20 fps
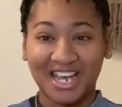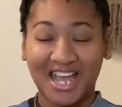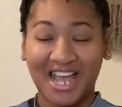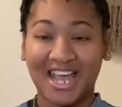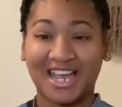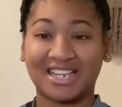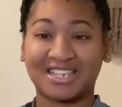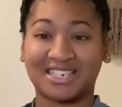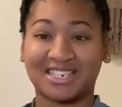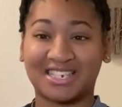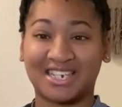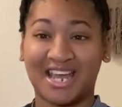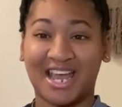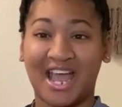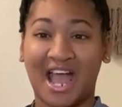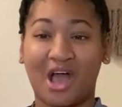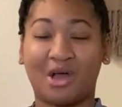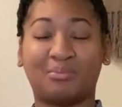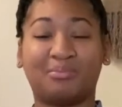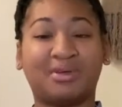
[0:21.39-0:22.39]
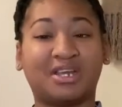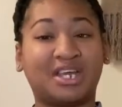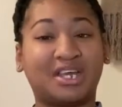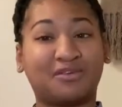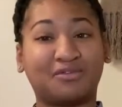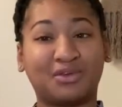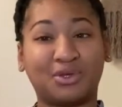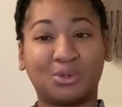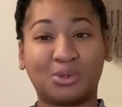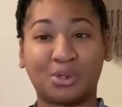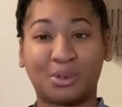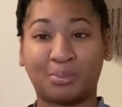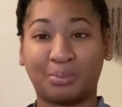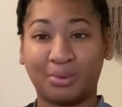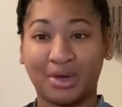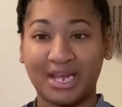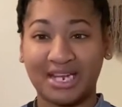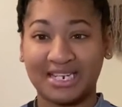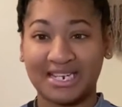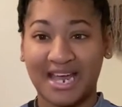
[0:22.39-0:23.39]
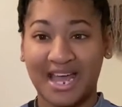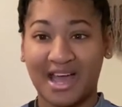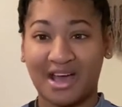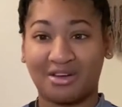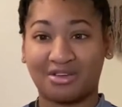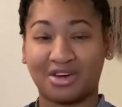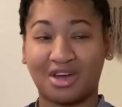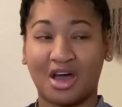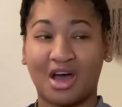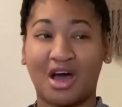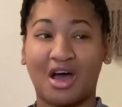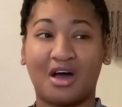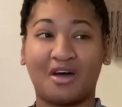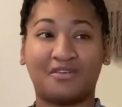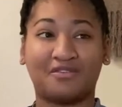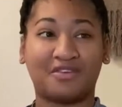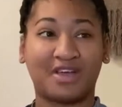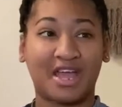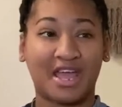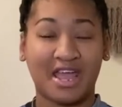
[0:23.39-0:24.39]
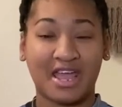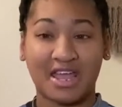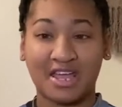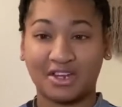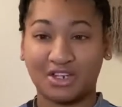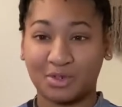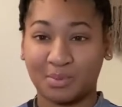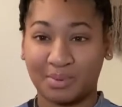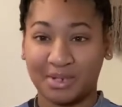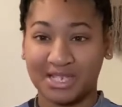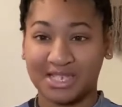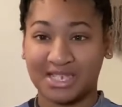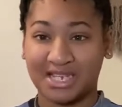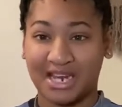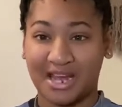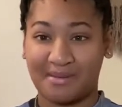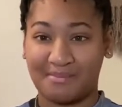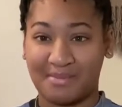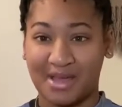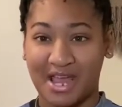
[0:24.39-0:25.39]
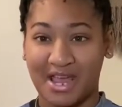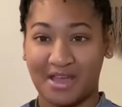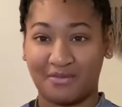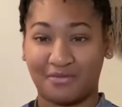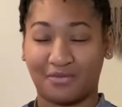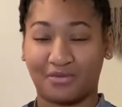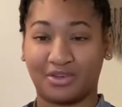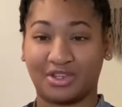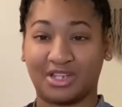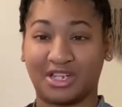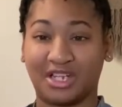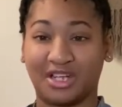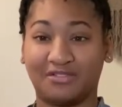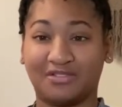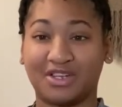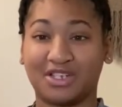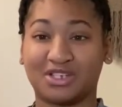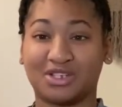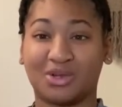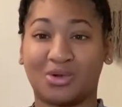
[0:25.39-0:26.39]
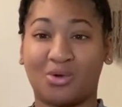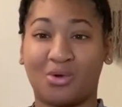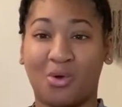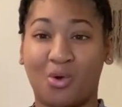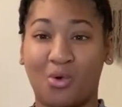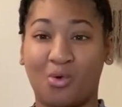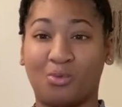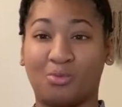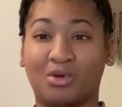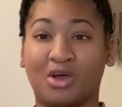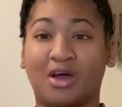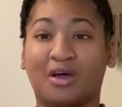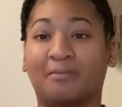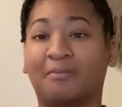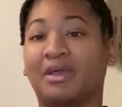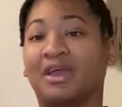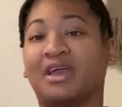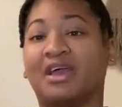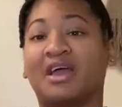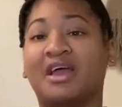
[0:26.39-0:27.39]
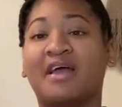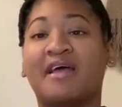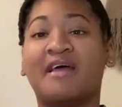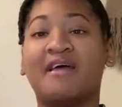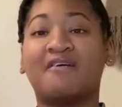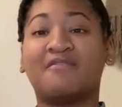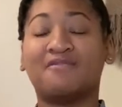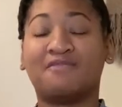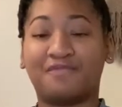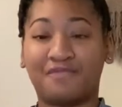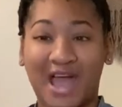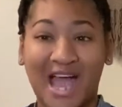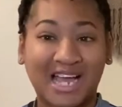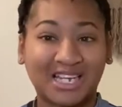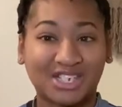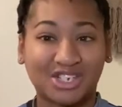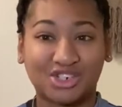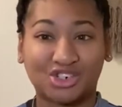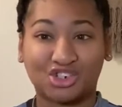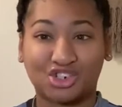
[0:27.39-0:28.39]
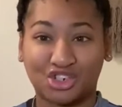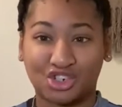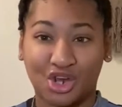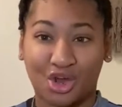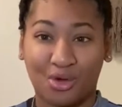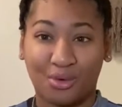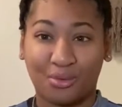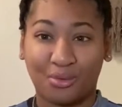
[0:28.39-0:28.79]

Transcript: and today I'll be giving you the breakdown of each piece that I made for the Livingstone Homecoming fashion show.